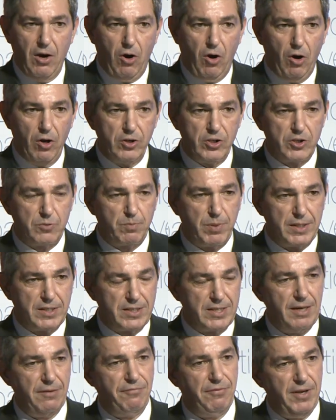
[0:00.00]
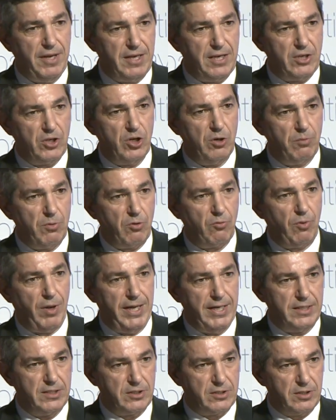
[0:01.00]
on specific human
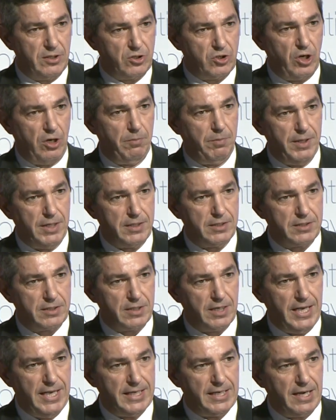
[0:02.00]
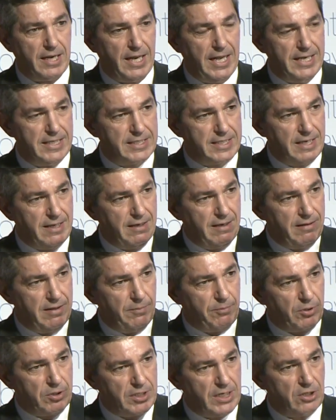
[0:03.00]
rights topics, analyzing
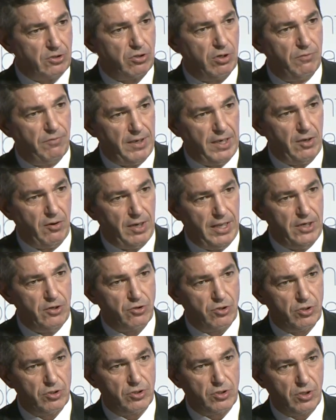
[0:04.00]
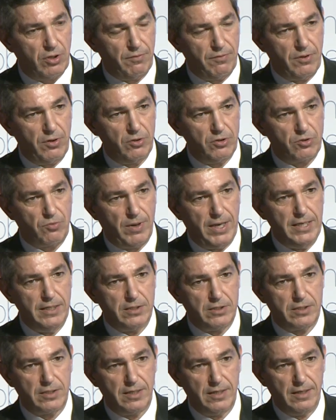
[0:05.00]
the potential violations of those
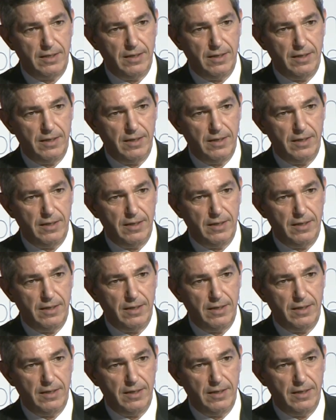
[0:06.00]
rights